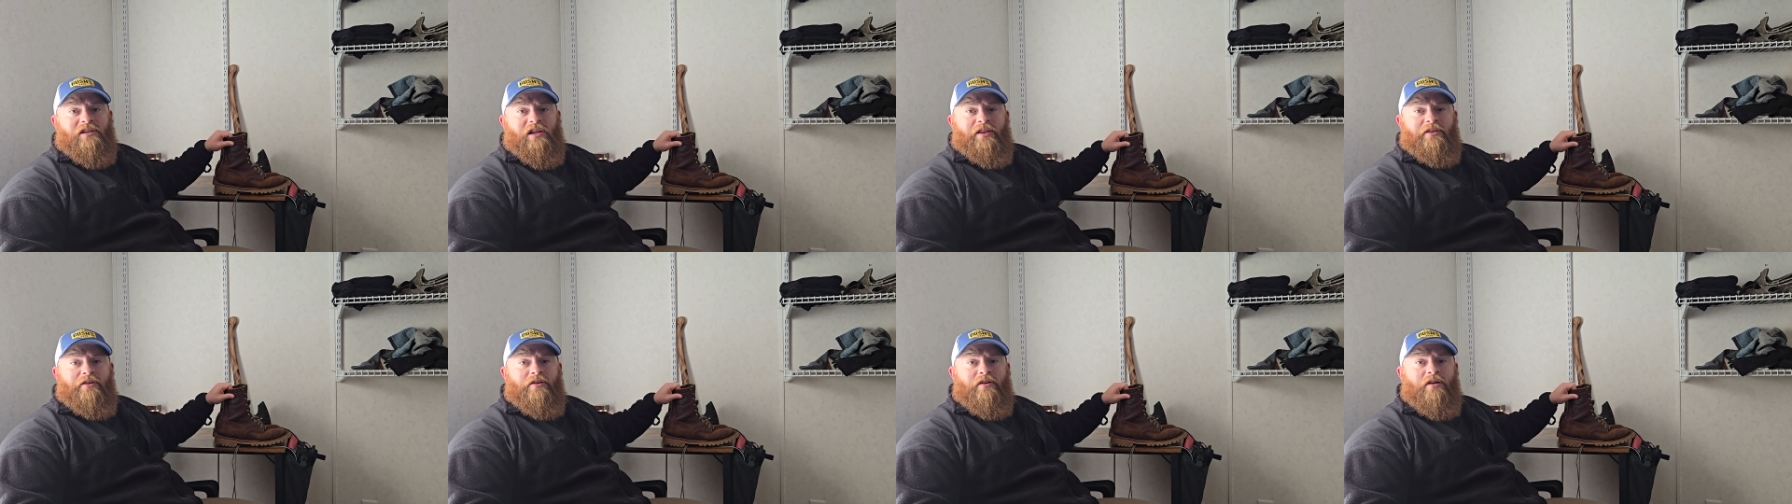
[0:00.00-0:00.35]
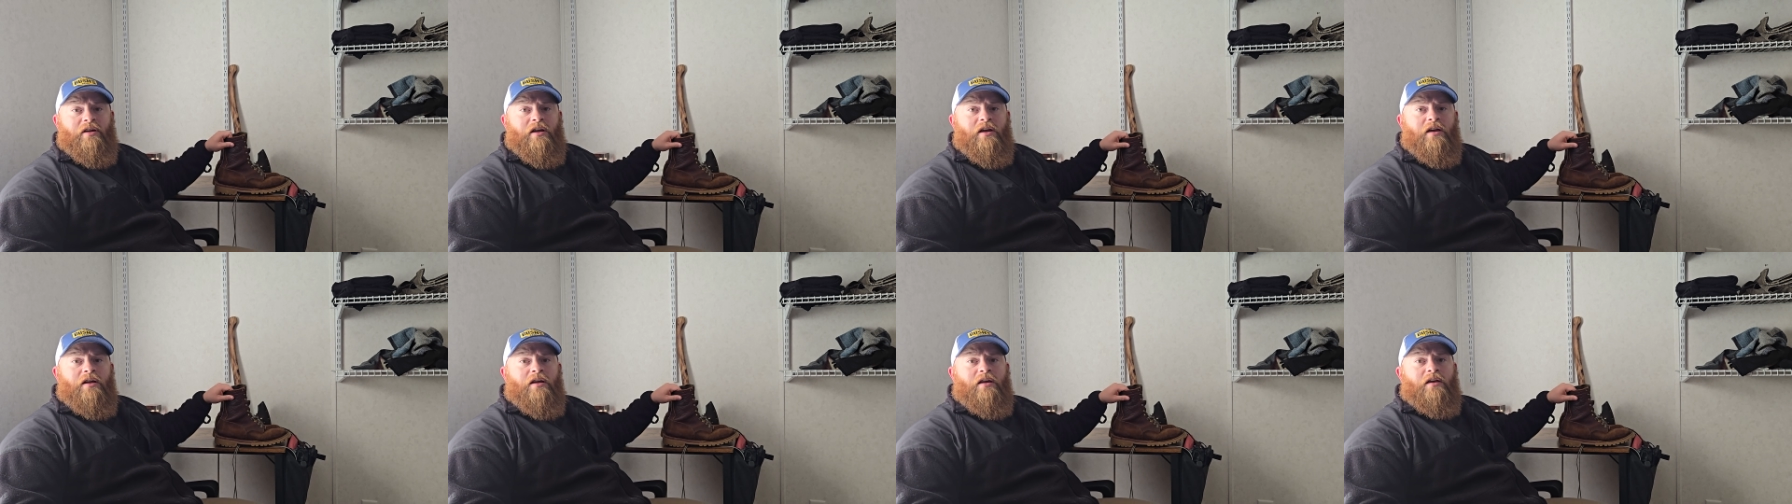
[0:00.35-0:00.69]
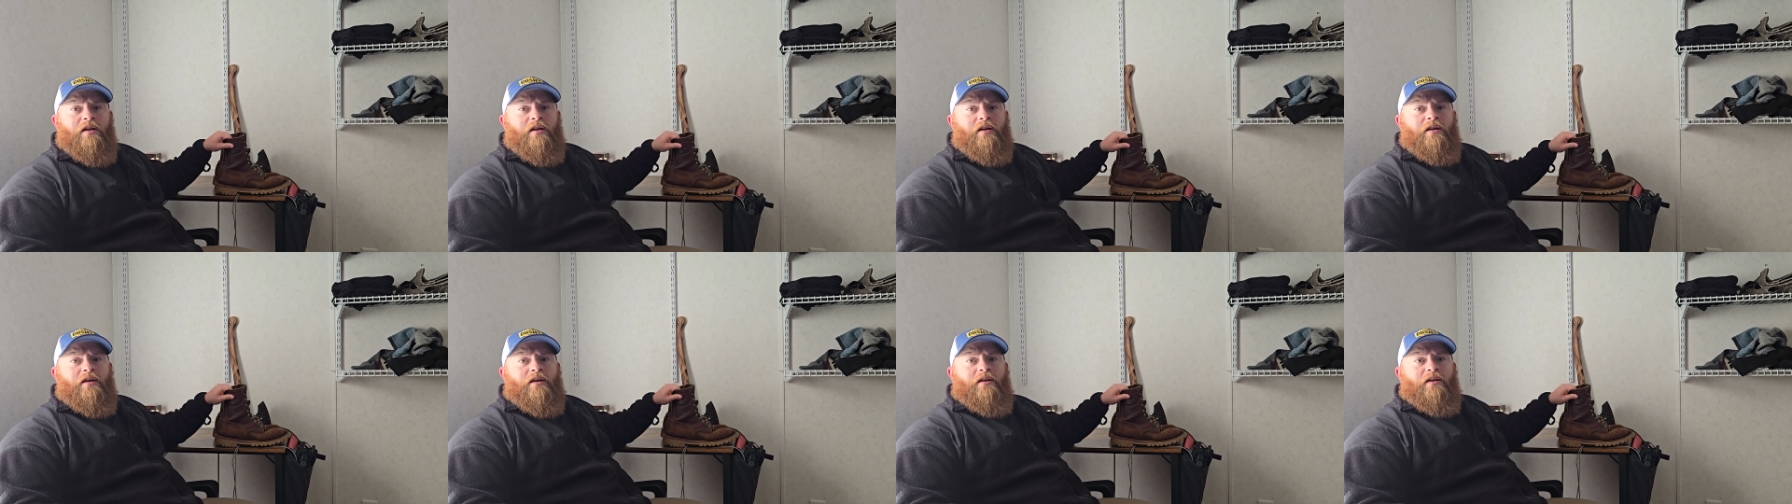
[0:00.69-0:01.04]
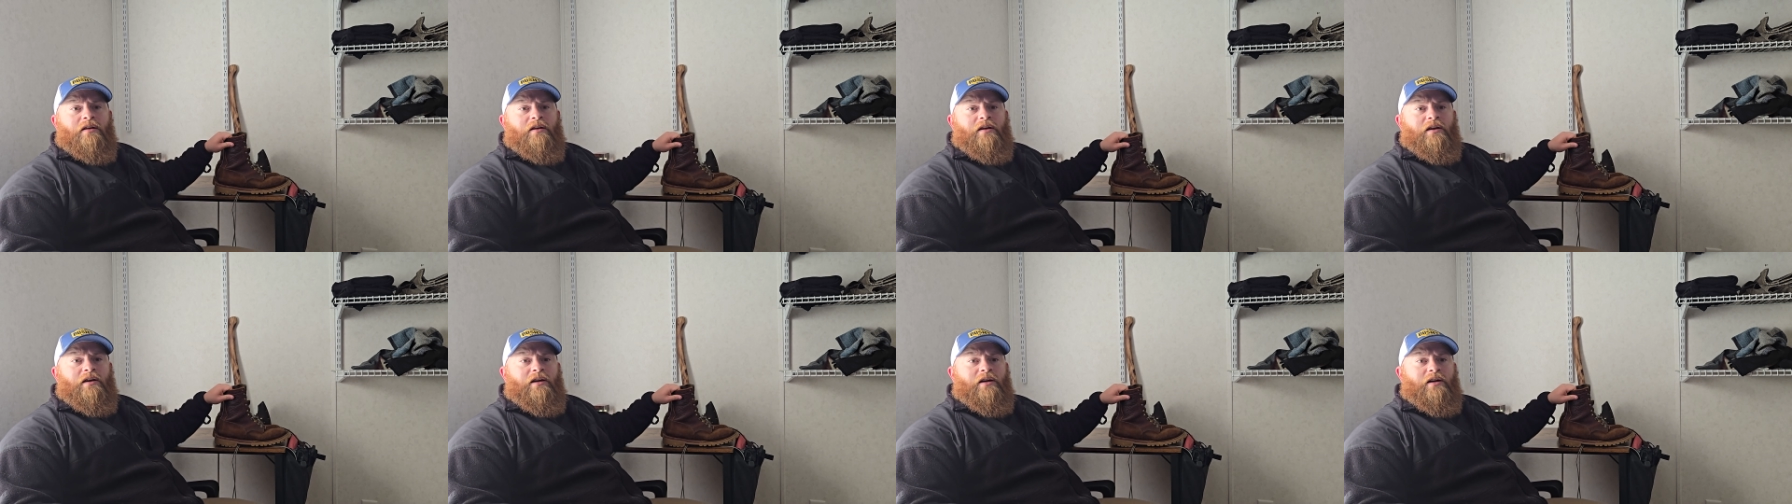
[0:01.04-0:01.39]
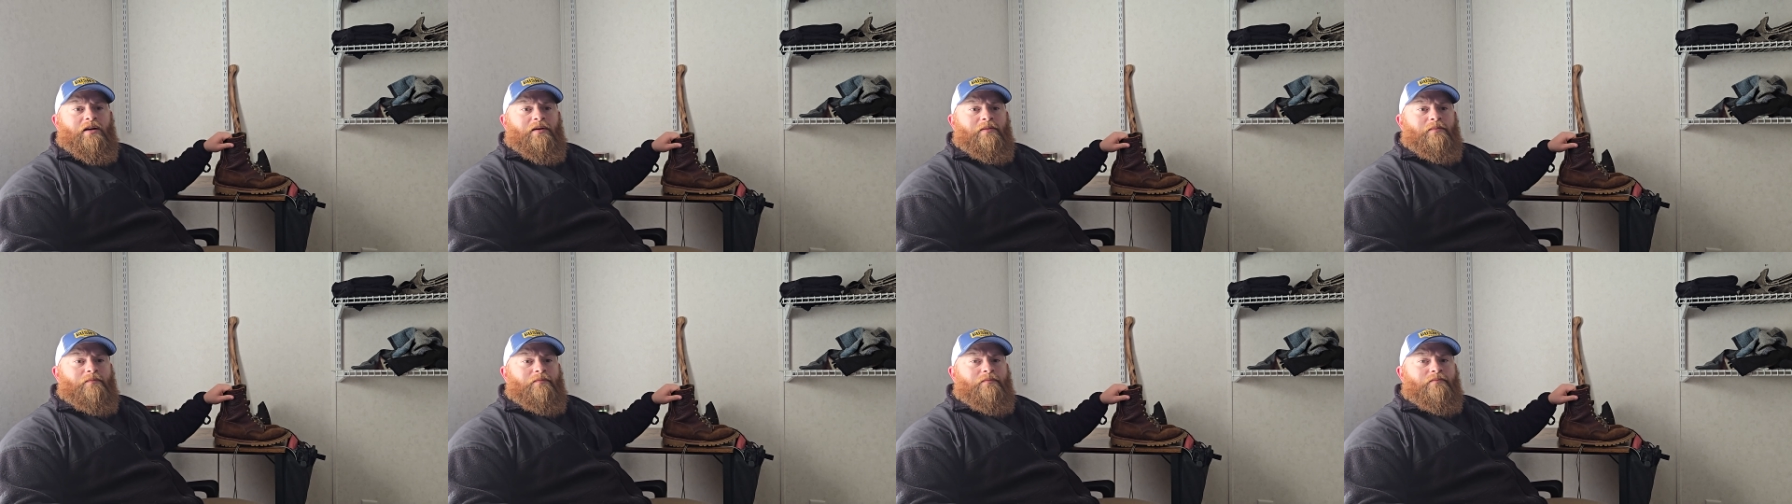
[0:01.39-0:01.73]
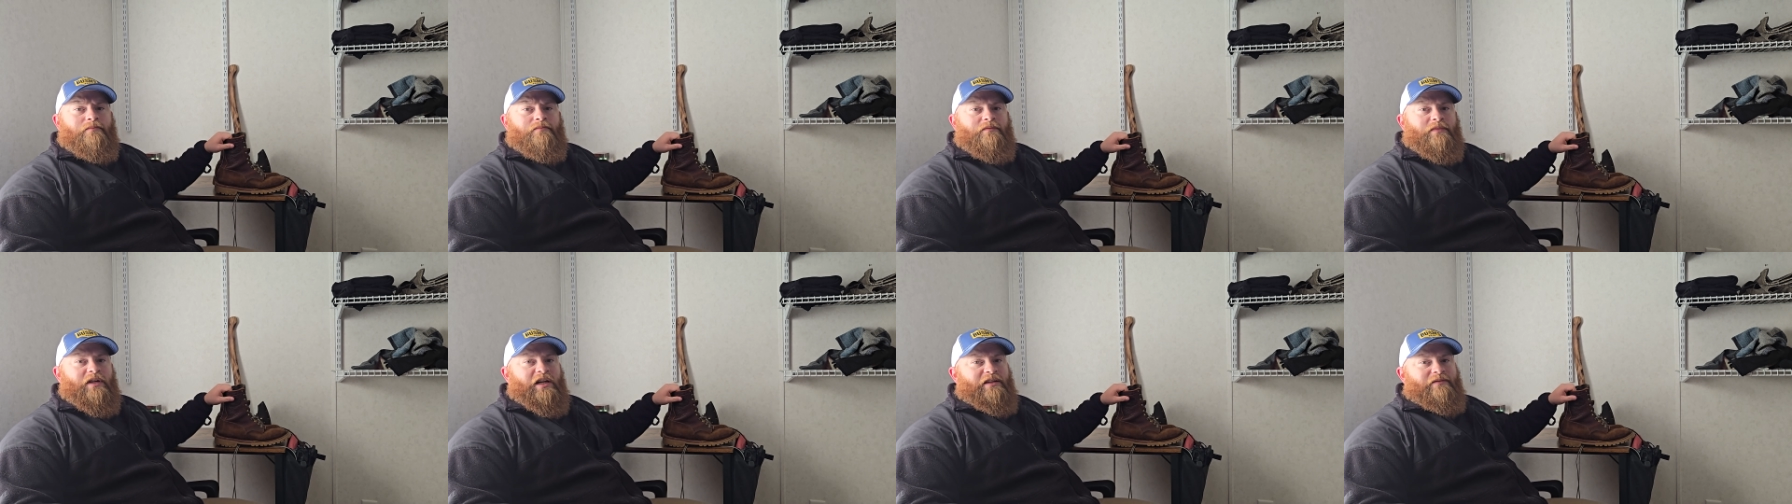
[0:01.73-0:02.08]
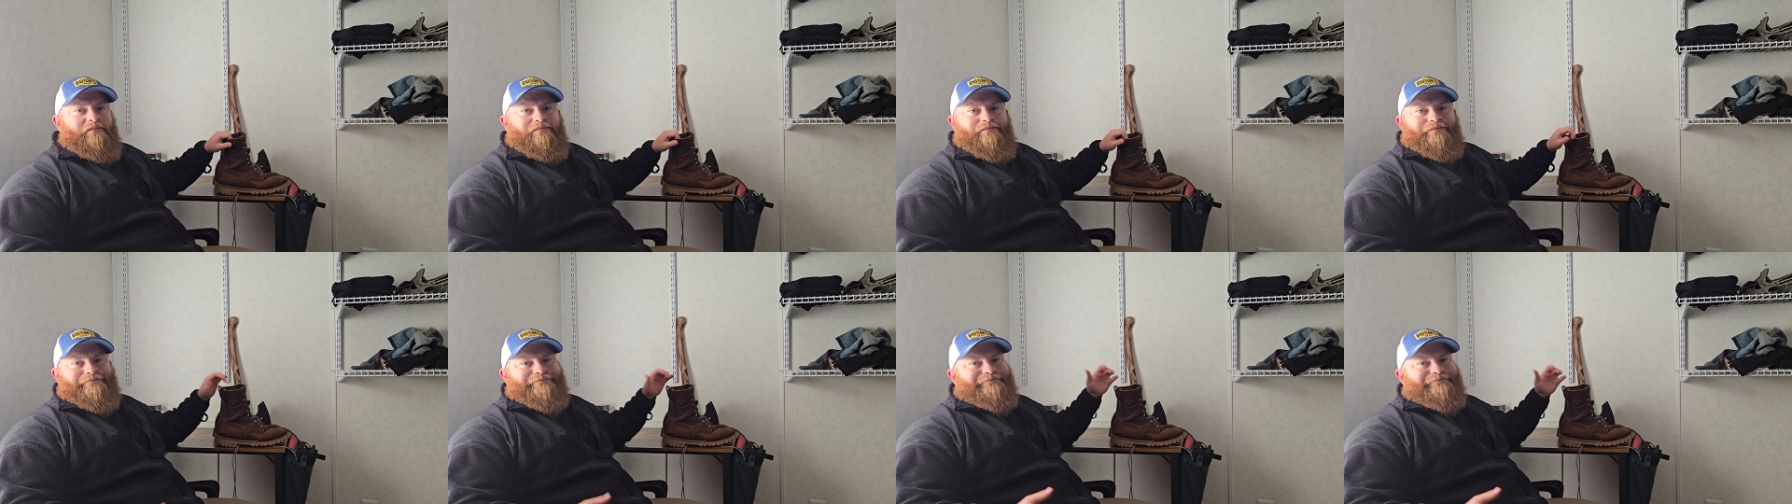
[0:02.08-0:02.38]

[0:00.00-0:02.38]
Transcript: ounce leather. I